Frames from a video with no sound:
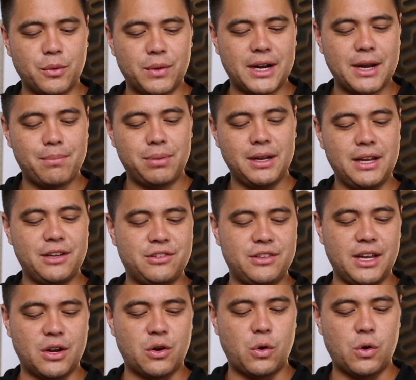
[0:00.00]
when I play,
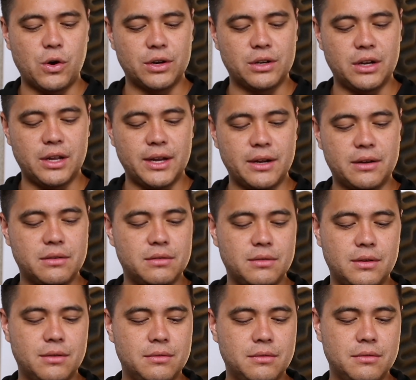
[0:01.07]
say, a chord like,
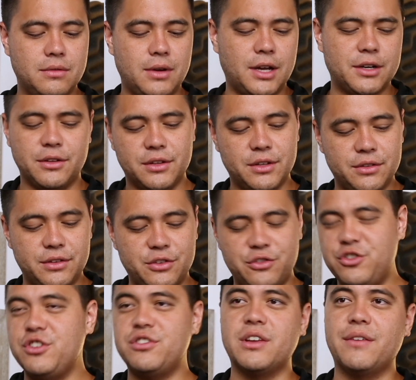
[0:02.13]
I don't know, this
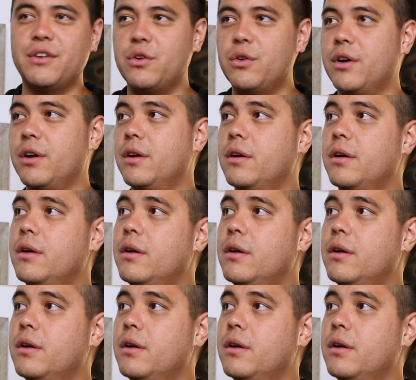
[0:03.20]
G7 chord,